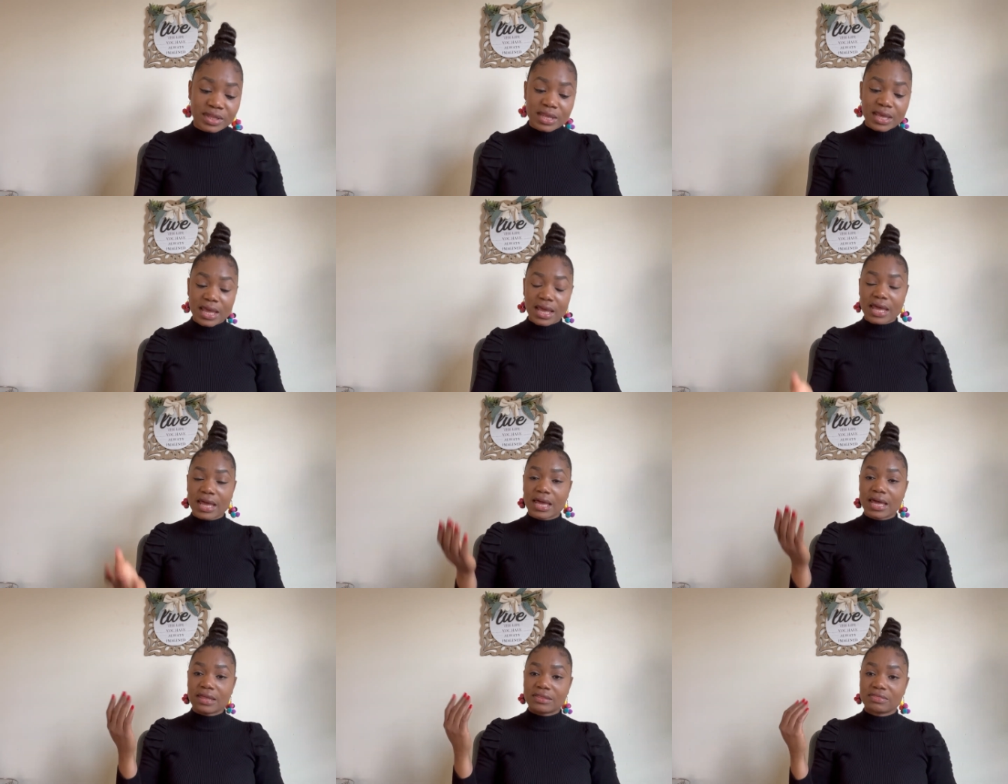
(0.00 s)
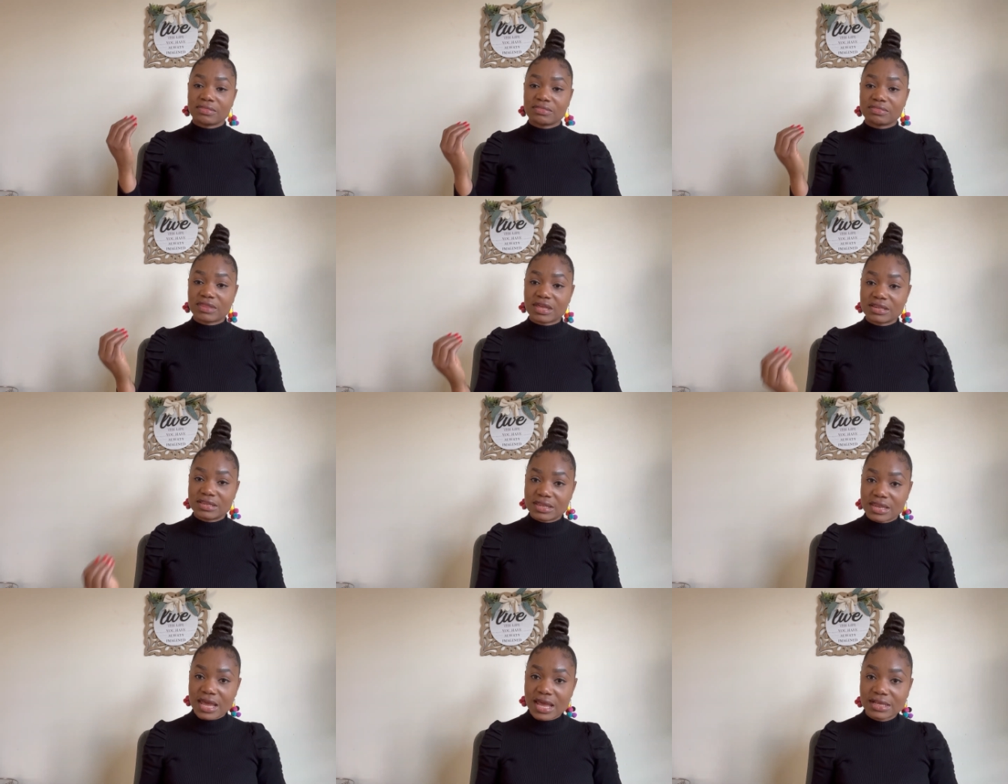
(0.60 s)
And the
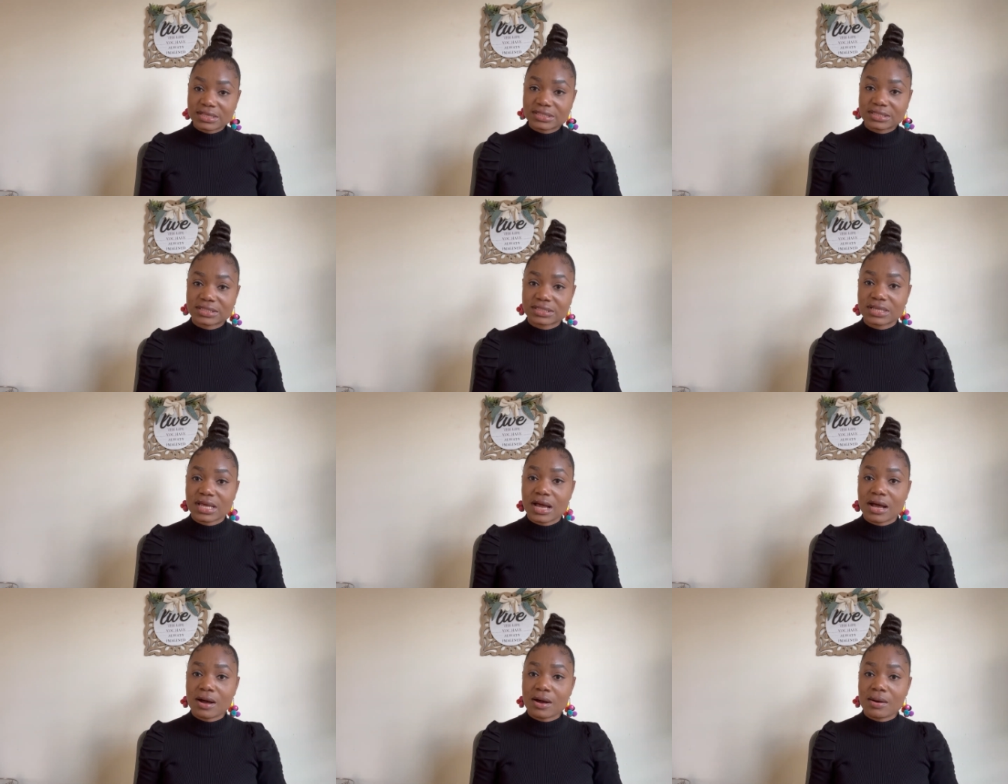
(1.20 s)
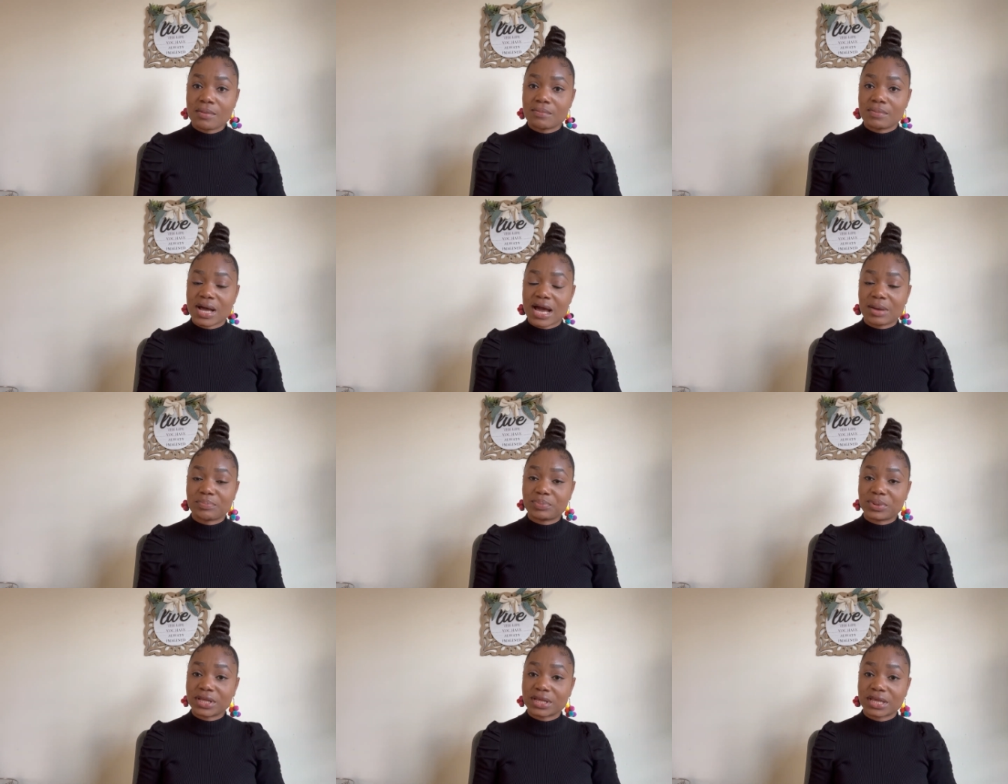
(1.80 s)
next
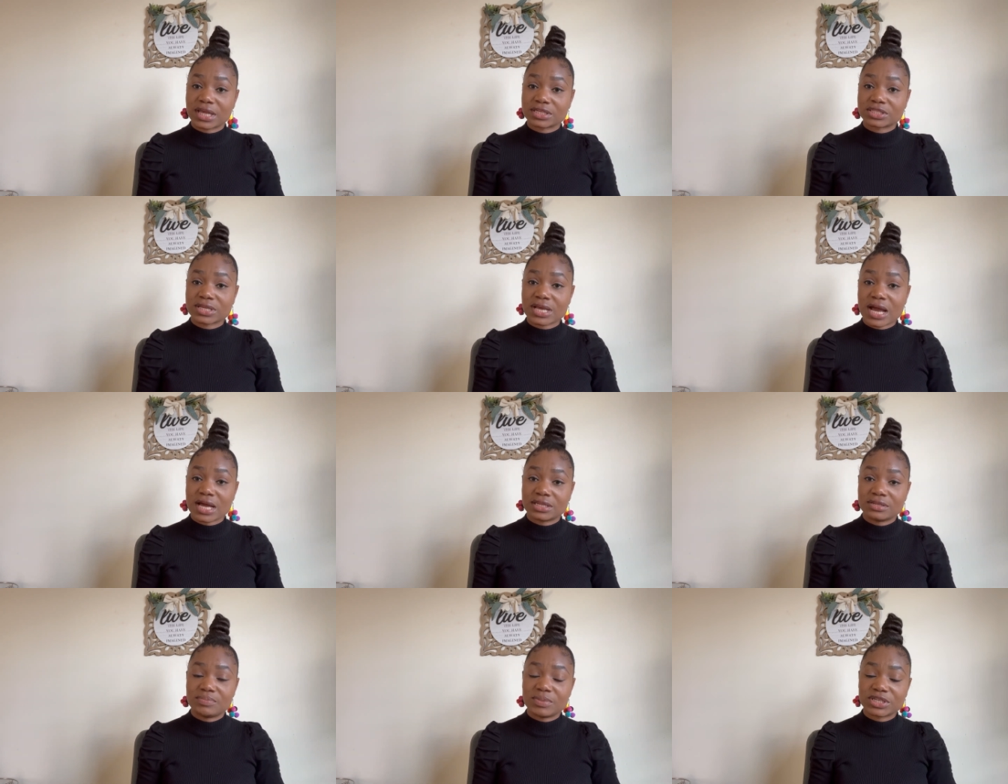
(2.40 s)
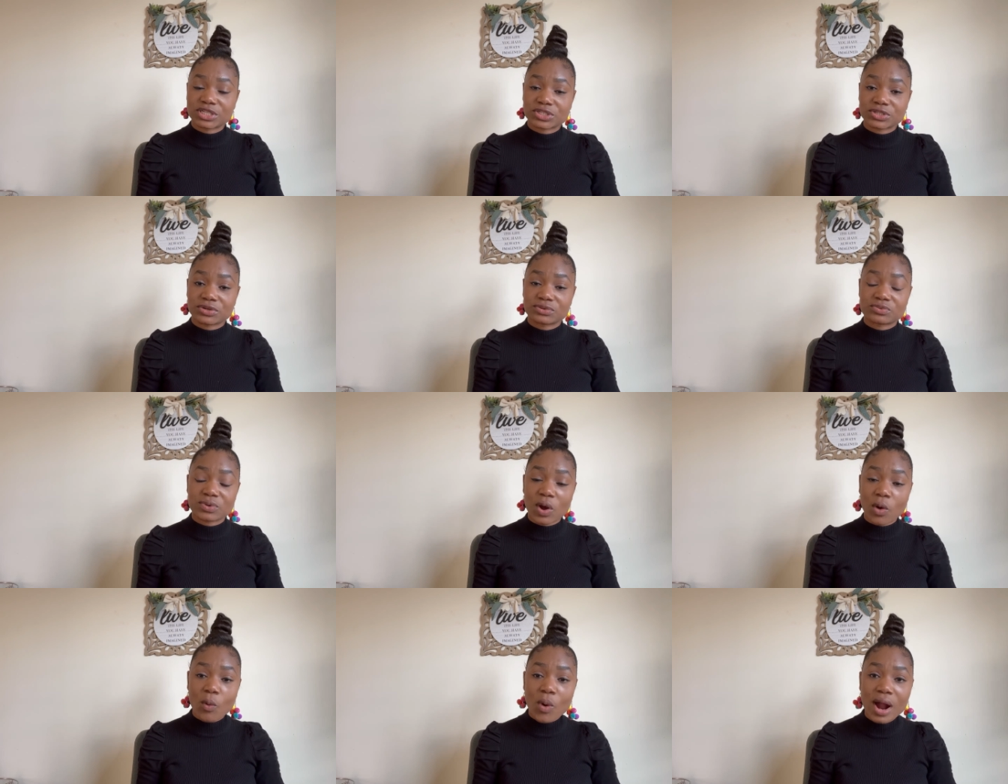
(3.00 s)
application admission
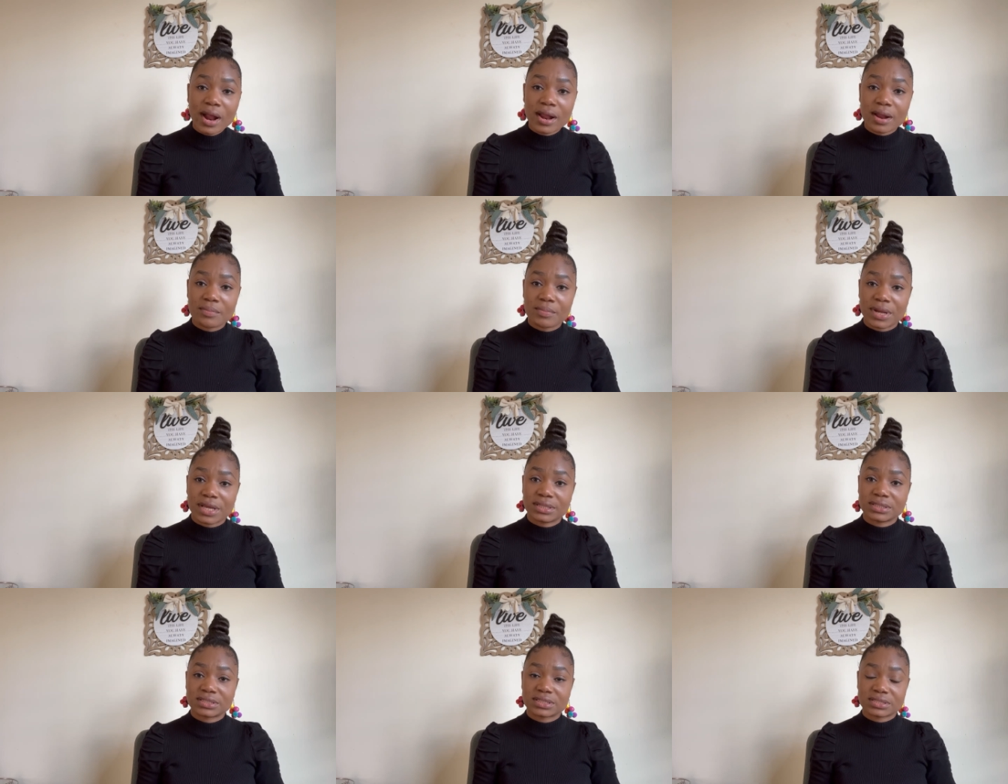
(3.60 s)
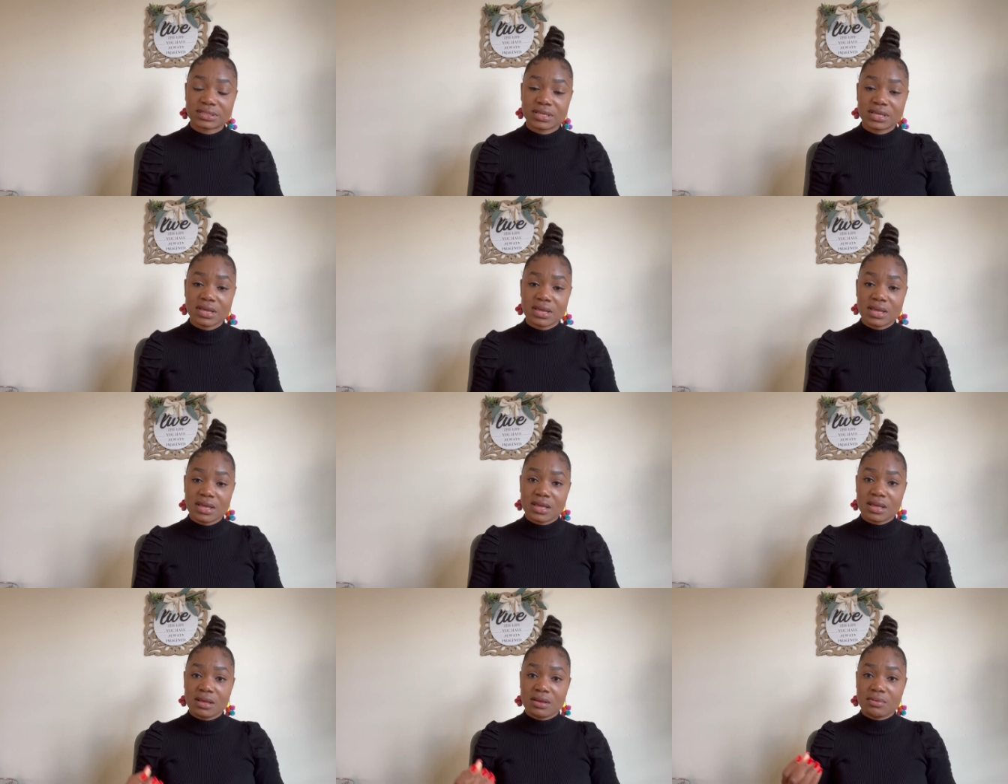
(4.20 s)
requirement
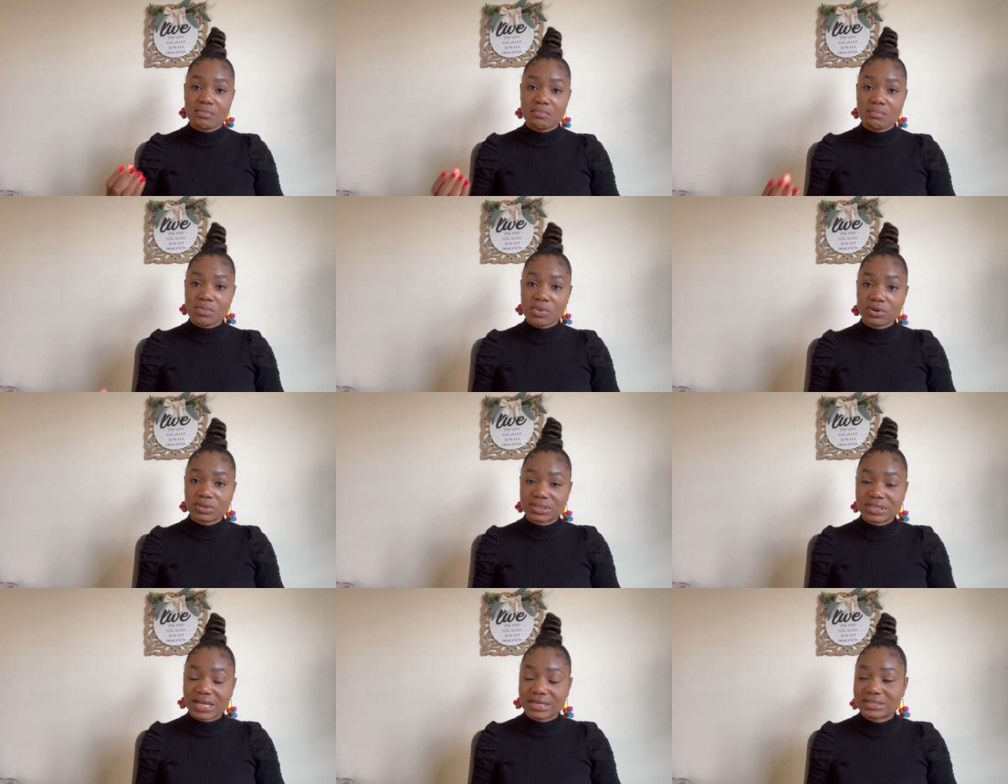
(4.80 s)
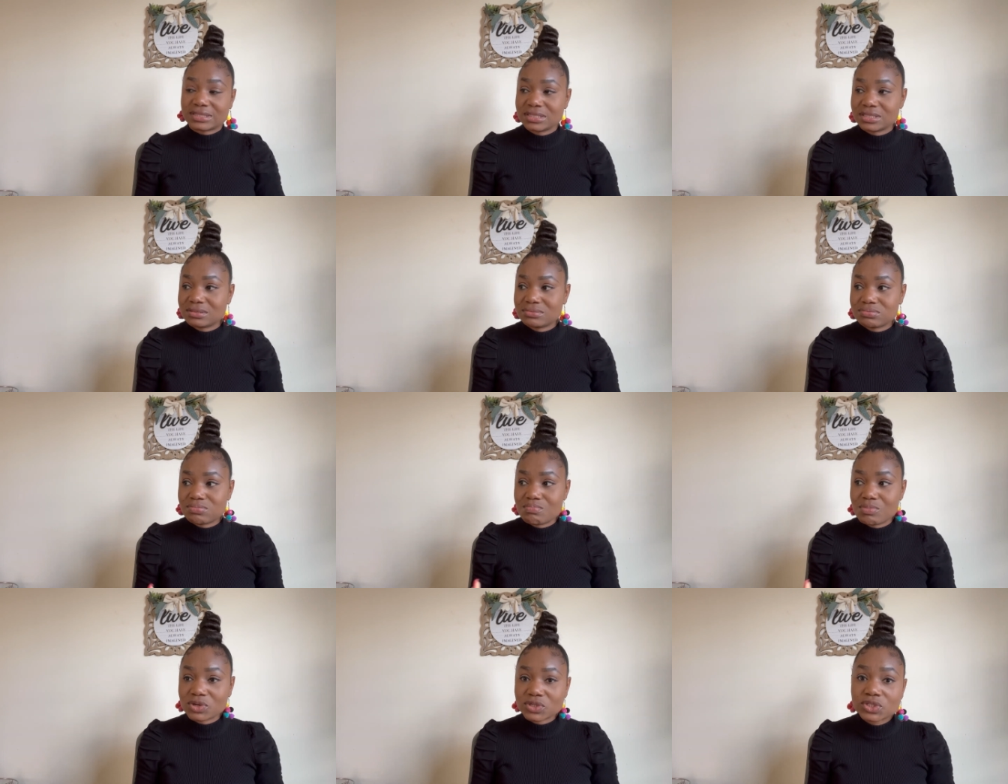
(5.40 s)
that is
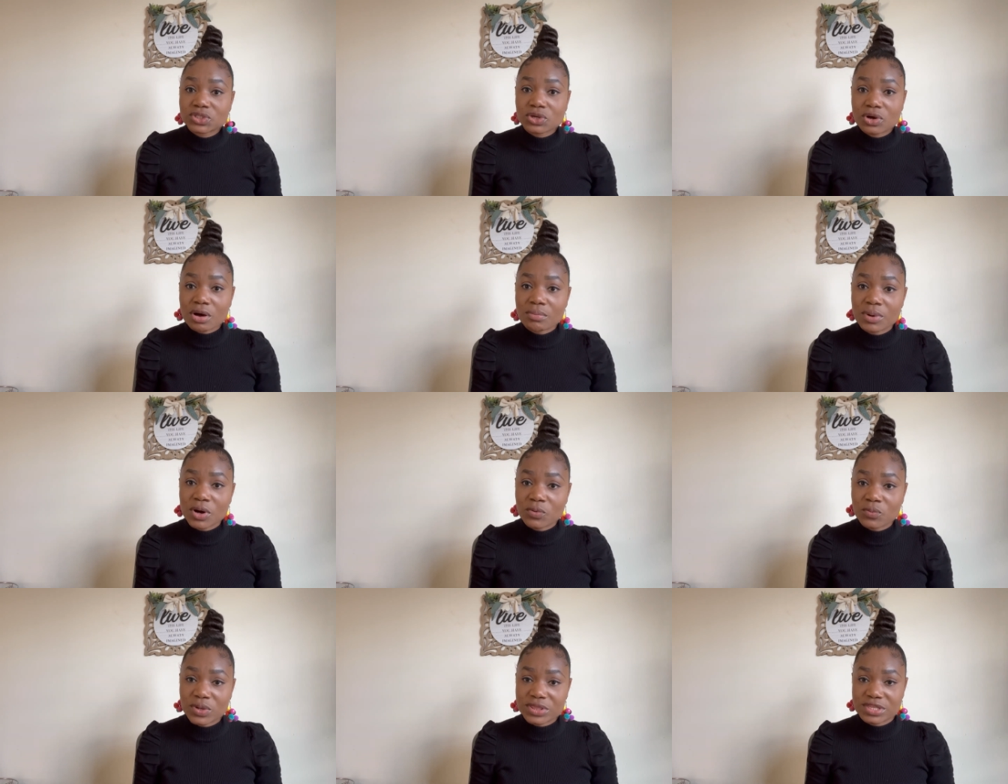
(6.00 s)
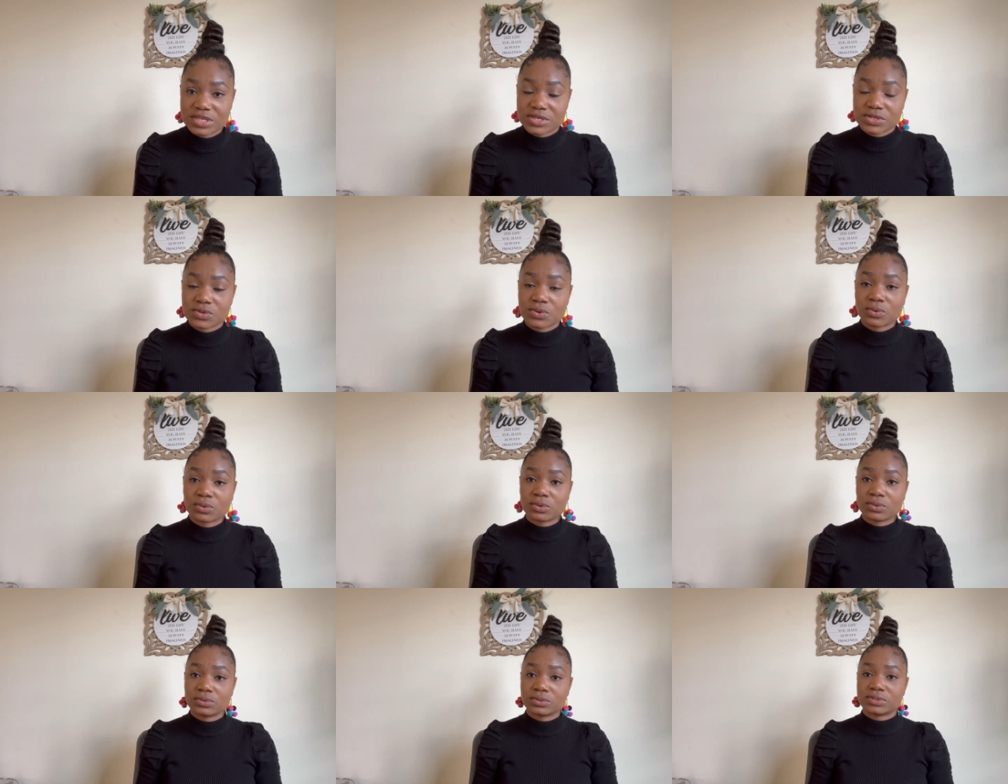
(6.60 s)
most common with
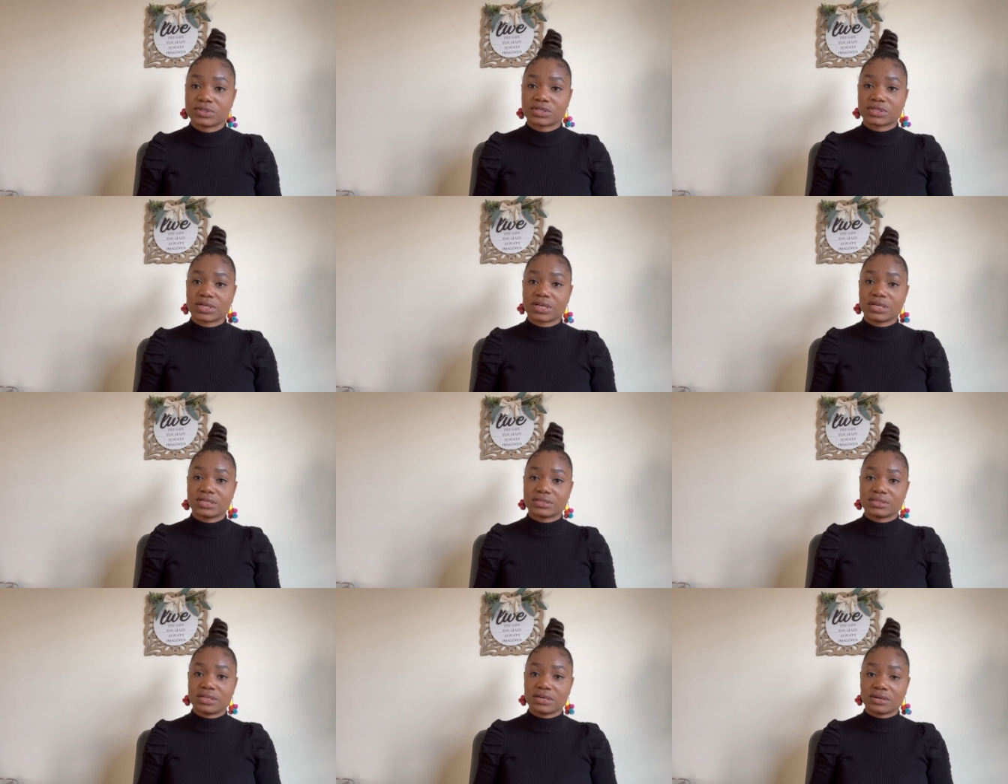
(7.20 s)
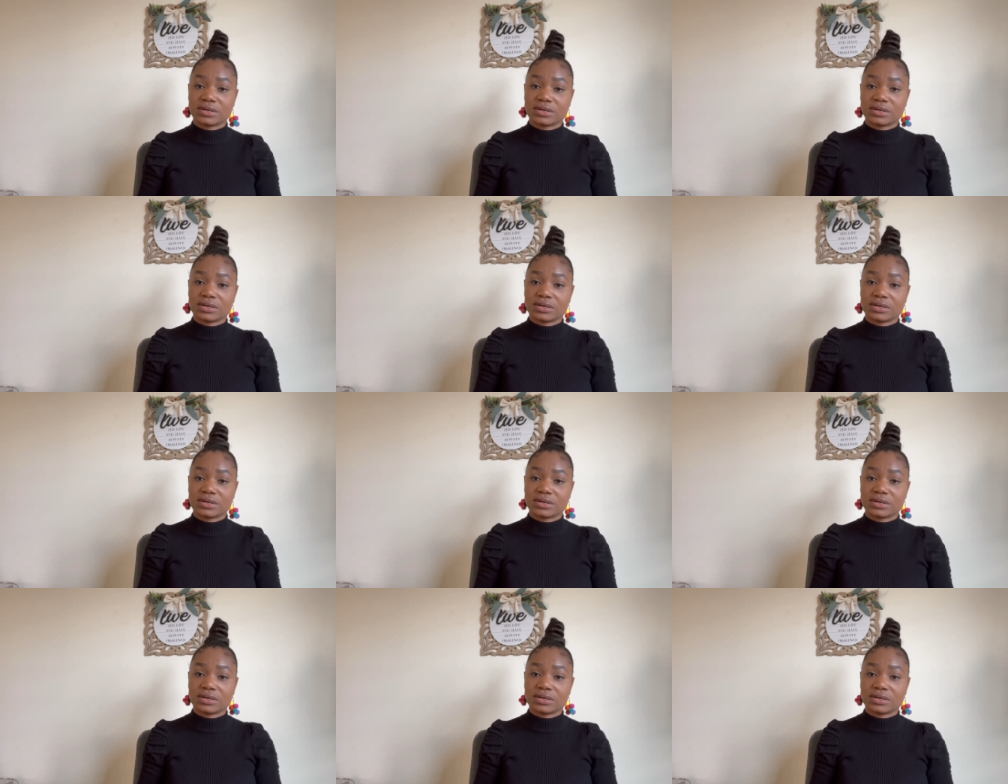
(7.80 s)
schools is